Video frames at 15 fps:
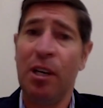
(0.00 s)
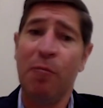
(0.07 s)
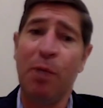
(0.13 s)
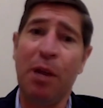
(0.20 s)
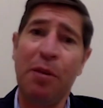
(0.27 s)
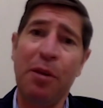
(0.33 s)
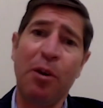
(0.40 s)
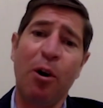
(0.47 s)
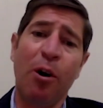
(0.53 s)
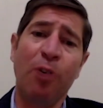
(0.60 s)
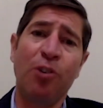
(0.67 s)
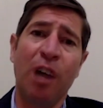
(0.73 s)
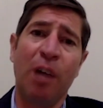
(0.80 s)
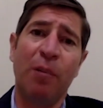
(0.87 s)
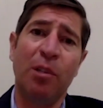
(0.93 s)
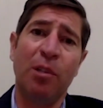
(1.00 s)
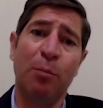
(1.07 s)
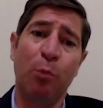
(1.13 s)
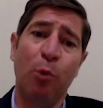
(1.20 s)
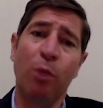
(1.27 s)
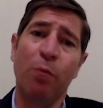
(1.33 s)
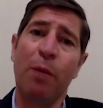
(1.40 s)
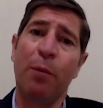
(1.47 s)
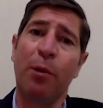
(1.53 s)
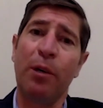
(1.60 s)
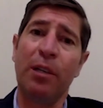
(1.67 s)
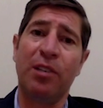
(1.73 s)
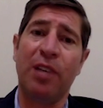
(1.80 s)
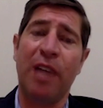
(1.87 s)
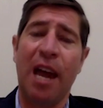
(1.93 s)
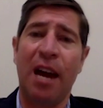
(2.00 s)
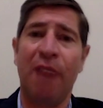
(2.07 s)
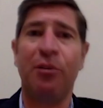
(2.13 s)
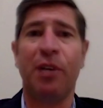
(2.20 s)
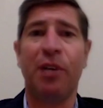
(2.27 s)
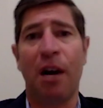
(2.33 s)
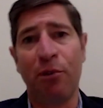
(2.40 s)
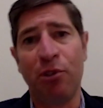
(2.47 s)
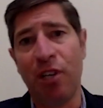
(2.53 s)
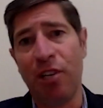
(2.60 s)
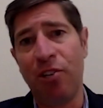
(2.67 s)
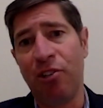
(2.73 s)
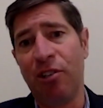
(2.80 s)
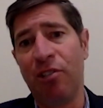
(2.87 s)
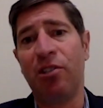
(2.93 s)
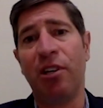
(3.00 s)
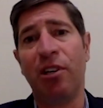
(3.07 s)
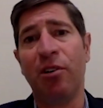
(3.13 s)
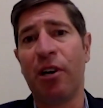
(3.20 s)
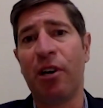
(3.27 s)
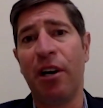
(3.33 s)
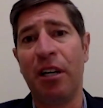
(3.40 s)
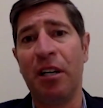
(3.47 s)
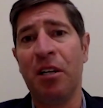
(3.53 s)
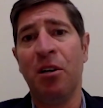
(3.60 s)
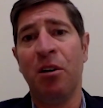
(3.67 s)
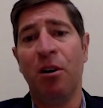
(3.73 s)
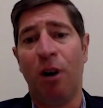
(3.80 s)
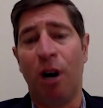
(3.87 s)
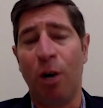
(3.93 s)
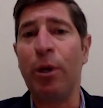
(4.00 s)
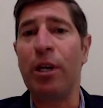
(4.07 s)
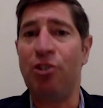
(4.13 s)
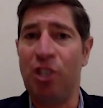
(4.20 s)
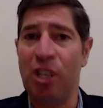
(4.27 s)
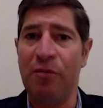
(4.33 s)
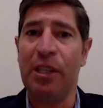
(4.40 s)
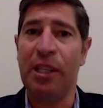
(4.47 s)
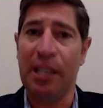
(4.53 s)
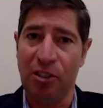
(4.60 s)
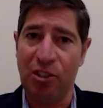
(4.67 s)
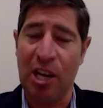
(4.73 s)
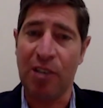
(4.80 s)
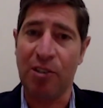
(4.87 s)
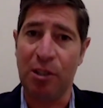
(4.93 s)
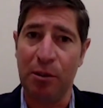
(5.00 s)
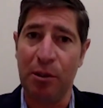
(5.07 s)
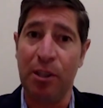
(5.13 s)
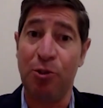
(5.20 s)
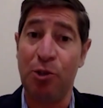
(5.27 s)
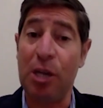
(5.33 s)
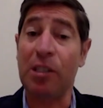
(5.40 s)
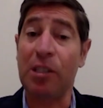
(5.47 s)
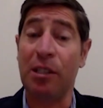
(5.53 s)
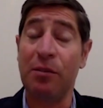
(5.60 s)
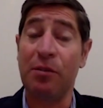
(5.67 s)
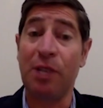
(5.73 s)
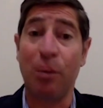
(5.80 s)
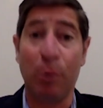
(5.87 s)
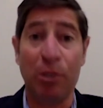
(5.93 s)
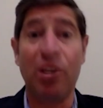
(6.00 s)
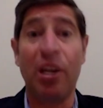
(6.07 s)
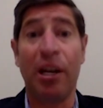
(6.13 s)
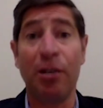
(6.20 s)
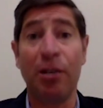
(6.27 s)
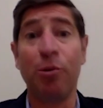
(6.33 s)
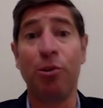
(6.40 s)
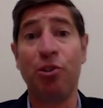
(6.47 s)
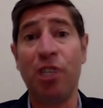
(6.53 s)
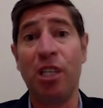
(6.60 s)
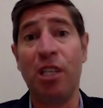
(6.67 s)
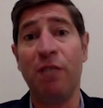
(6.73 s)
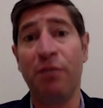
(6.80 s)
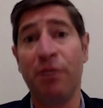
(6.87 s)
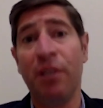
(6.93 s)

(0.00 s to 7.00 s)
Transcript: But I think our job as a board member is to have the conversation and say, okay, are we achieving the objectives that we set out to achieve?